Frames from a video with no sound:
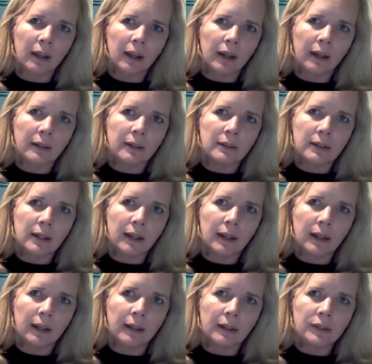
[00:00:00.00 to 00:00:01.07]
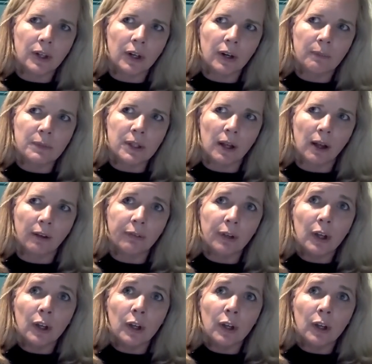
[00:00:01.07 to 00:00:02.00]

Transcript: And in terms of,